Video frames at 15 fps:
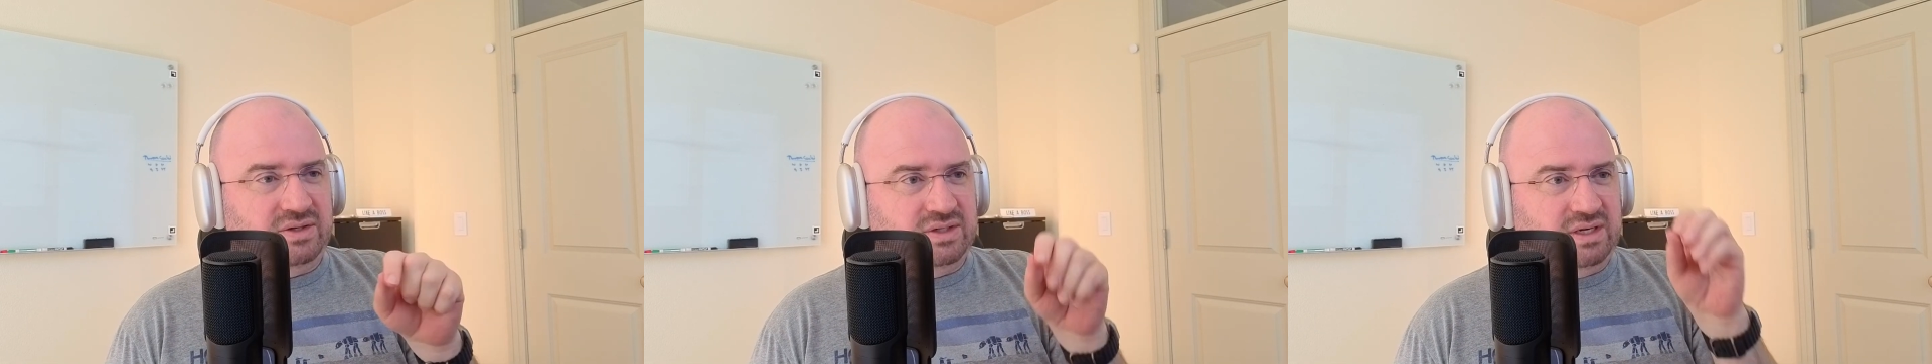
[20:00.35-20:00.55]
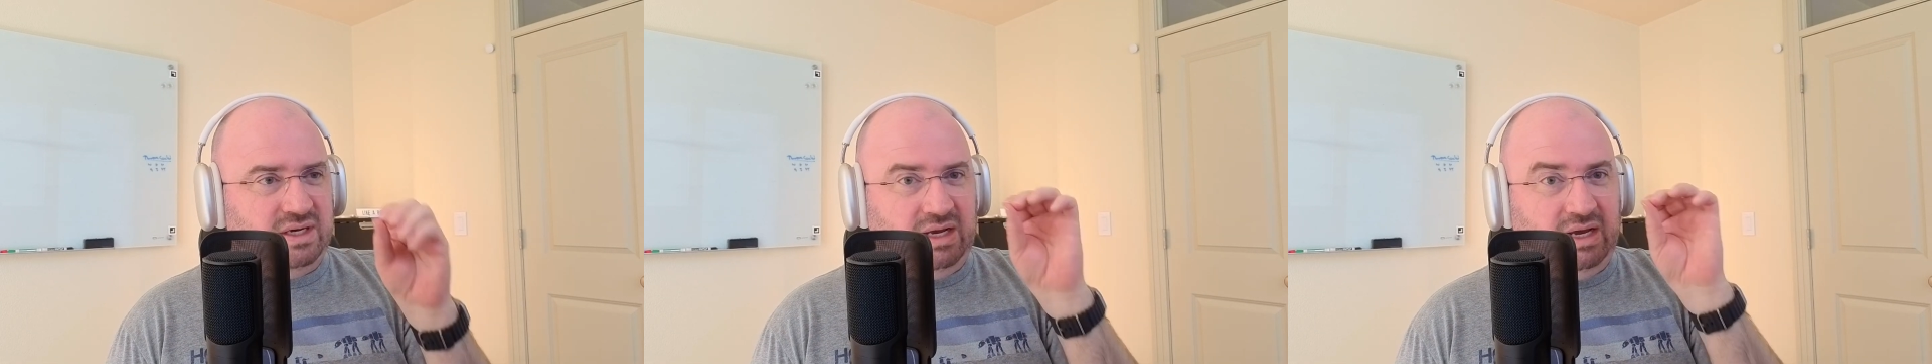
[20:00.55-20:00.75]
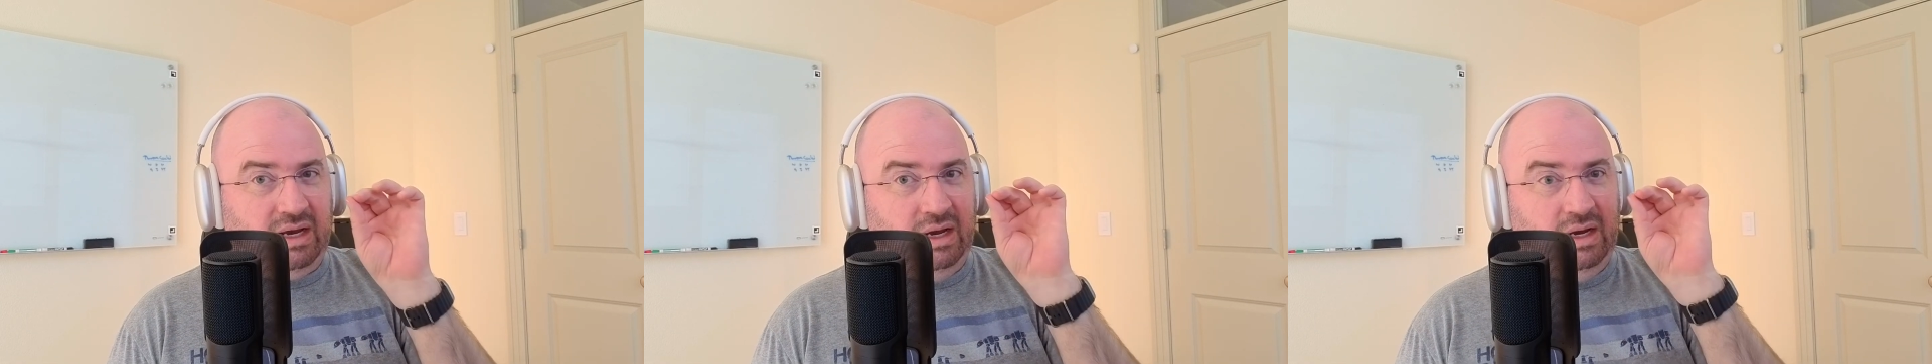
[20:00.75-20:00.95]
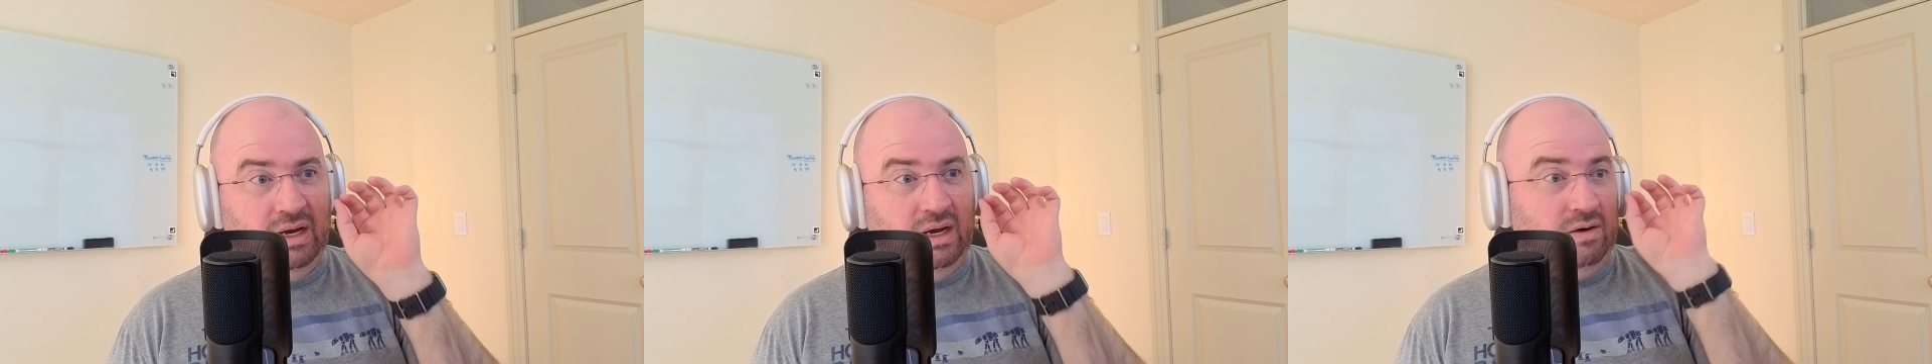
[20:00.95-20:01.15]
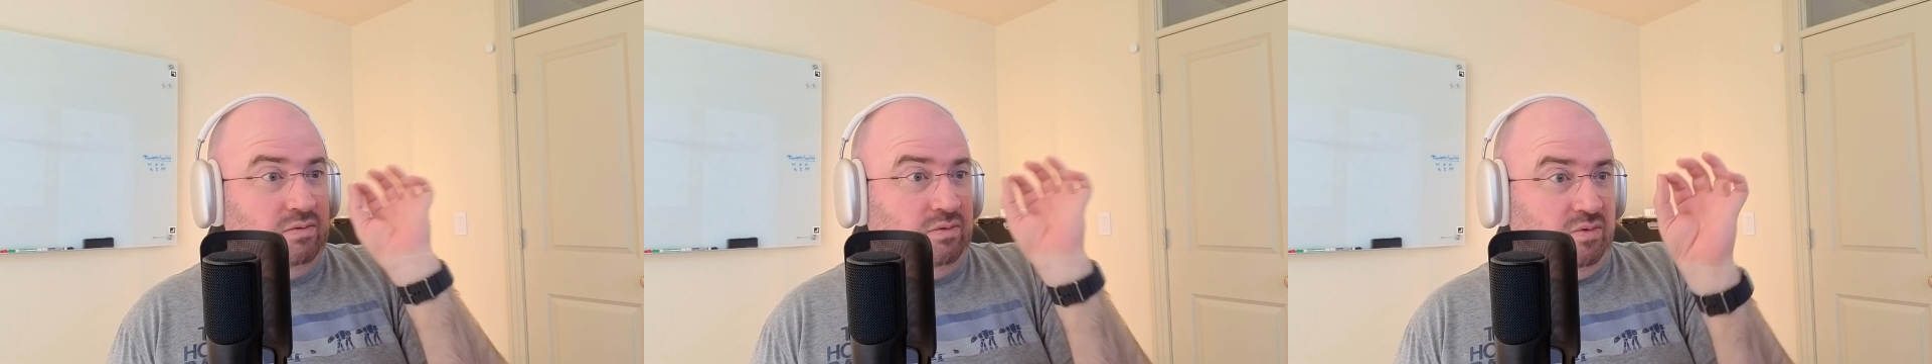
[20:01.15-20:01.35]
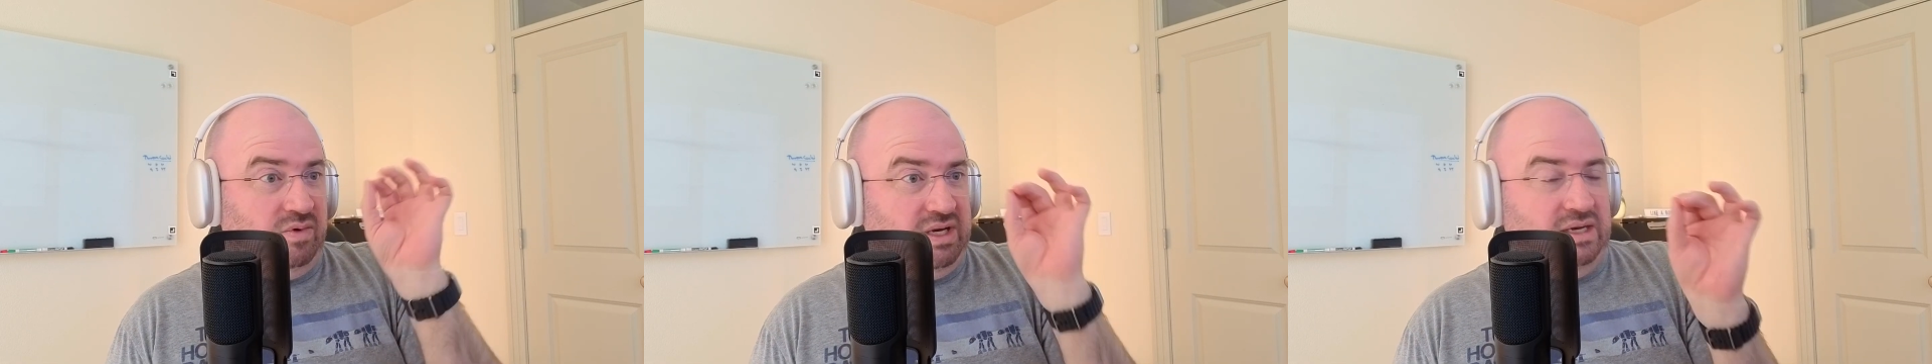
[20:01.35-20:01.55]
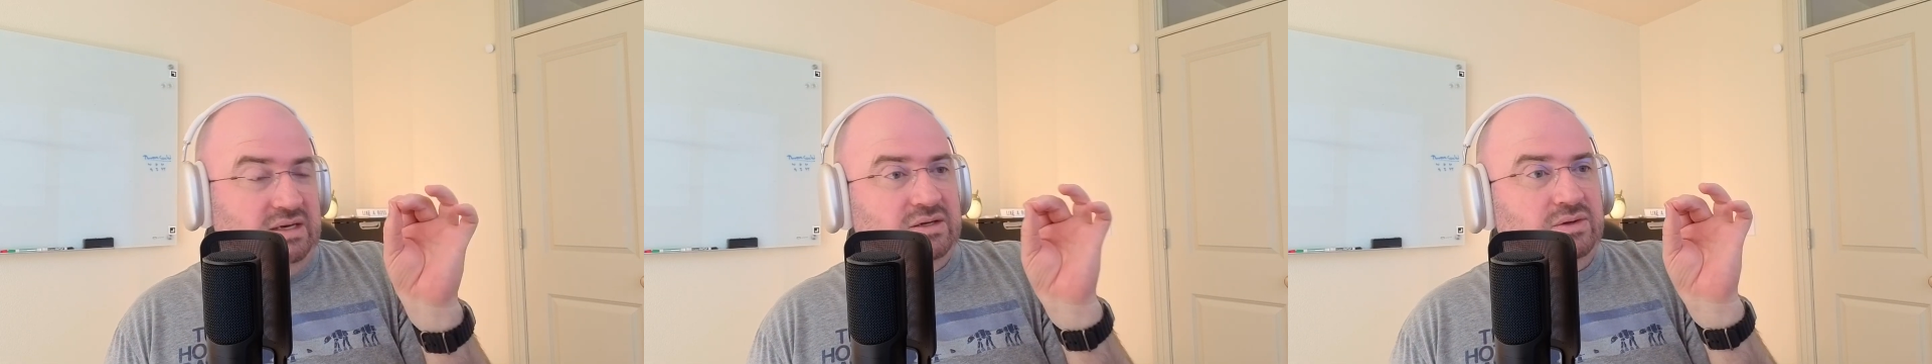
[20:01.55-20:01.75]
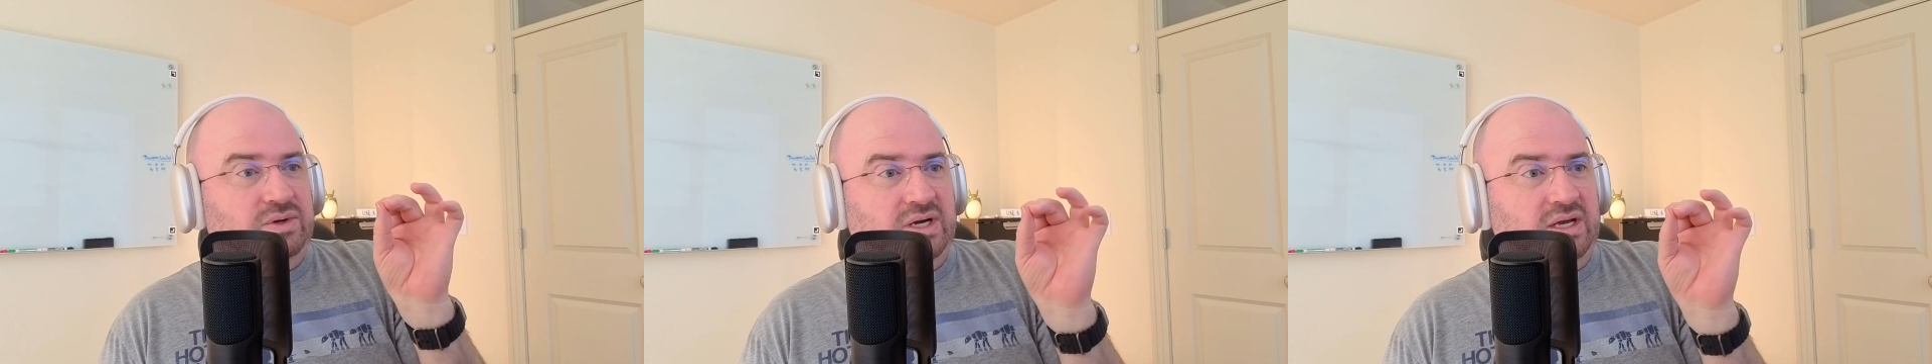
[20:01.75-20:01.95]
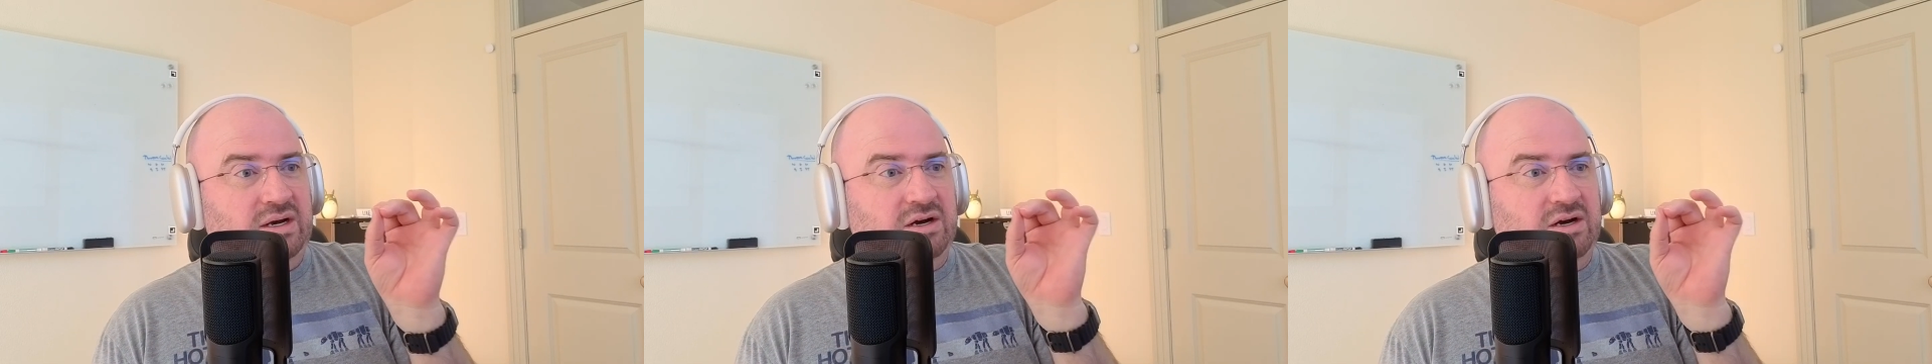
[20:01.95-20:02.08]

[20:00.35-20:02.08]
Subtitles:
So saying, hey, we need to look at